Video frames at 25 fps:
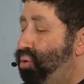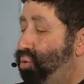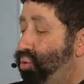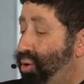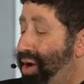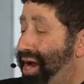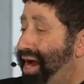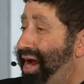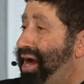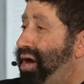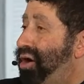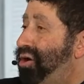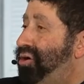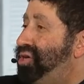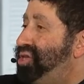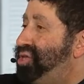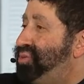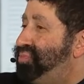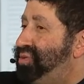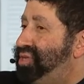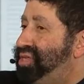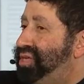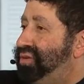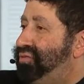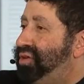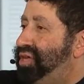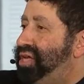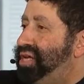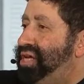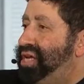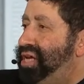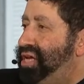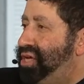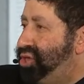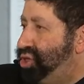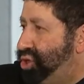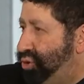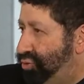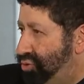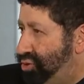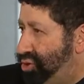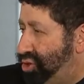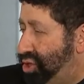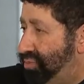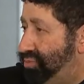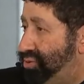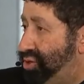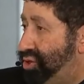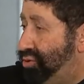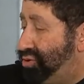Where? Specifically in
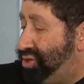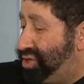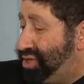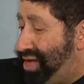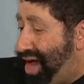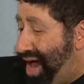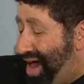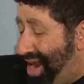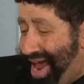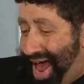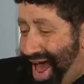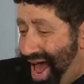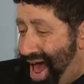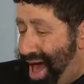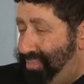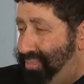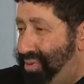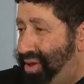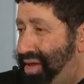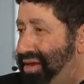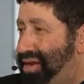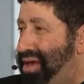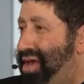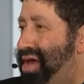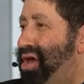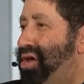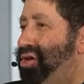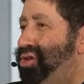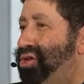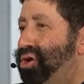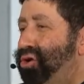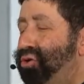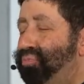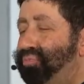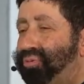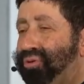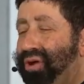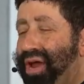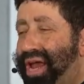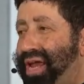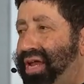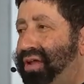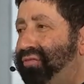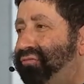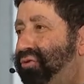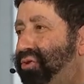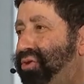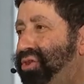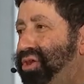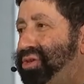Jerusalem. So it's got to happen. You're
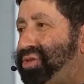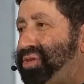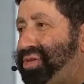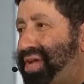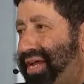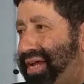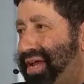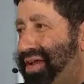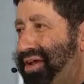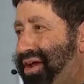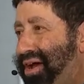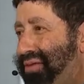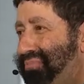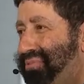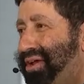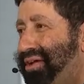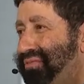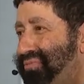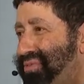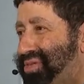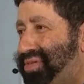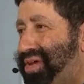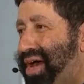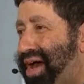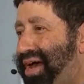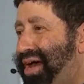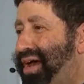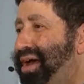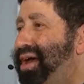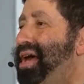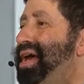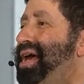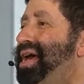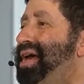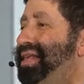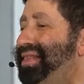praying for the second coming of Messiah.